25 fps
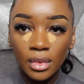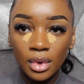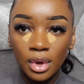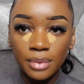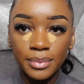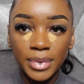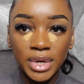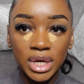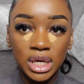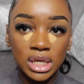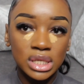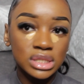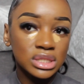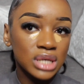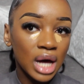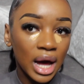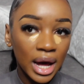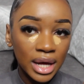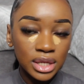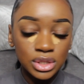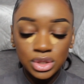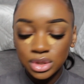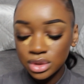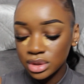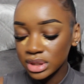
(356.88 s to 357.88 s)
because
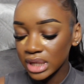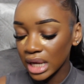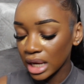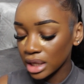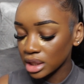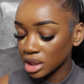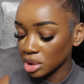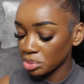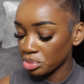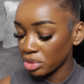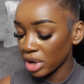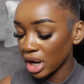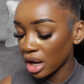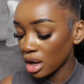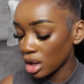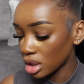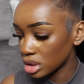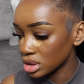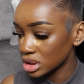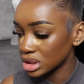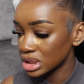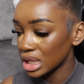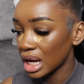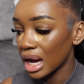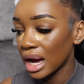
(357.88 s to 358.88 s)
I do like a bright
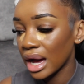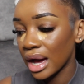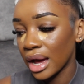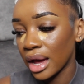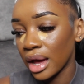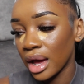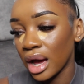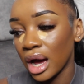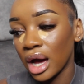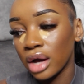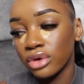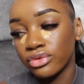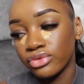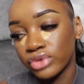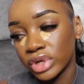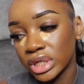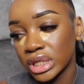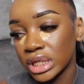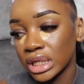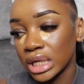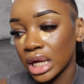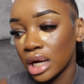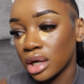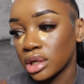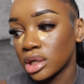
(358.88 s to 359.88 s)
under eye. I
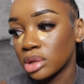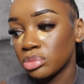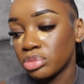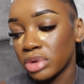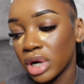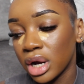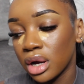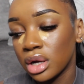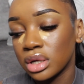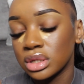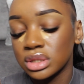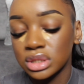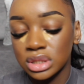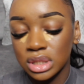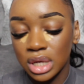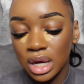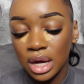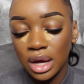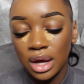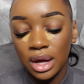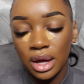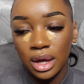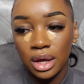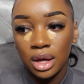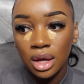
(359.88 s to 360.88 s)
really like a bright under
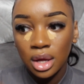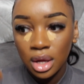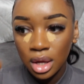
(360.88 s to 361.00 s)
eye.